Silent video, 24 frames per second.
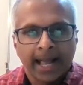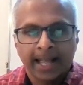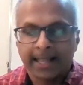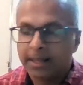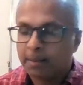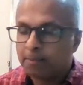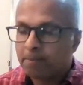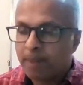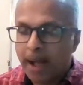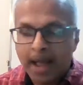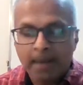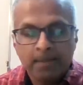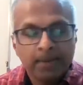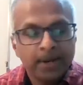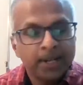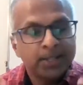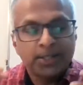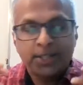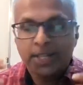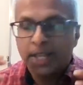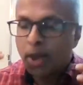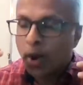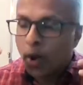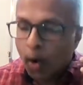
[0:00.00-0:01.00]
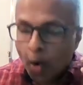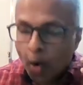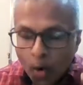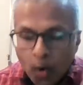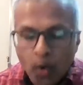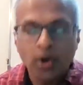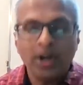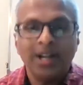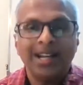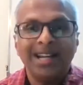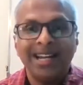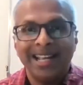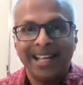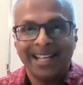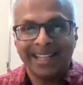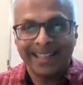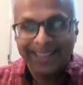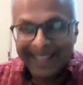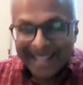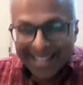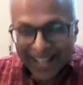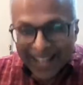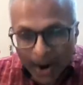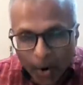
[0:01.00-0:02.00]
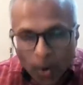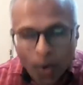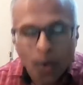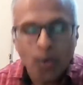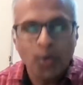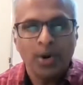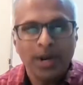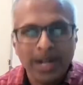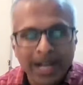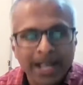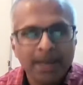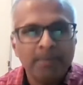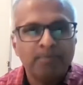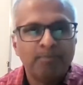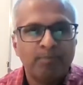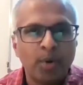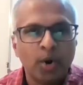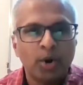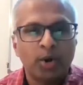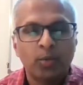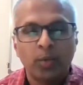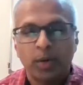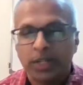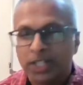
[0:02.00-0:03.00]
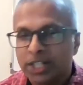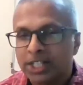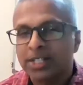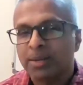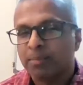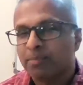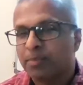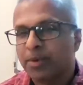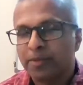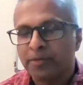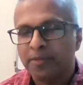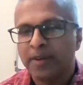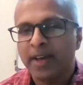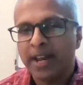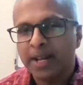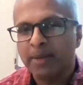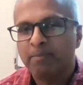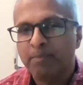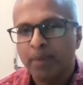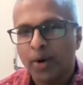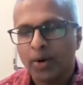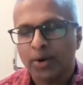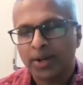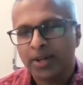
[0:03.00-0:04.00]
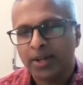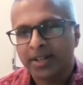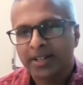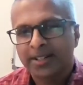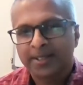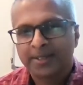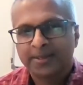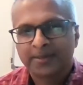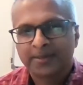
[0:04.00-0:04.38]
And the Bible is the only book, which is a prophetic book.